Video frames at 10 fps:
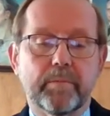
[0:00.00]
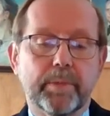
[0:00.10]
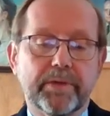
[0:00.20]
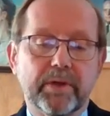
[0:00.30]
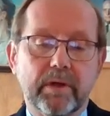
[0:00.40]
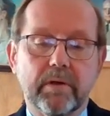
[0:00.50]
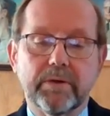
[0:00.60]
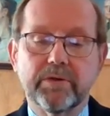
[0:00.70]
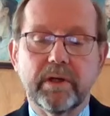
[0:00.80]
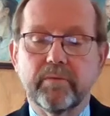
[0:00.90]
But the current
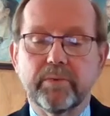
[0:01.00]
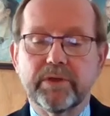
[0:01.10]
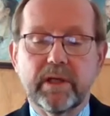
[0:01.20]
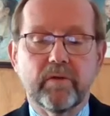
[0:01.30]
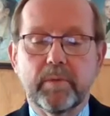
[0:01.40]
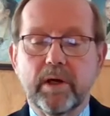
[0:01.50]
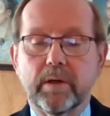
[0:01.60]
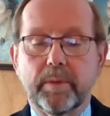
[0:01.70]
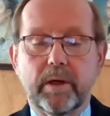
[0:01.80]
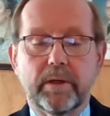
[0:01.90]
state of
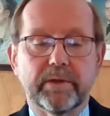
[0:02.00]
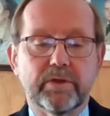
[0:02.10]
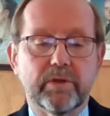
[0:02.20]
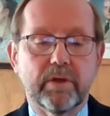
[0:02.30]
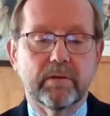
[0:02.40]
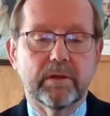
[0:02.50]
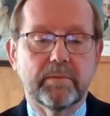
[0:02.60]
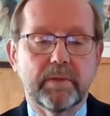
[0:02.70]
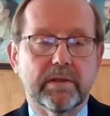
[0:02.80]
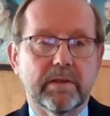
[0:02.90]
American politics generally
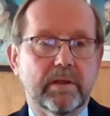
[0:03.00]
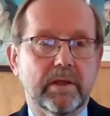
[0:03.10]
makes it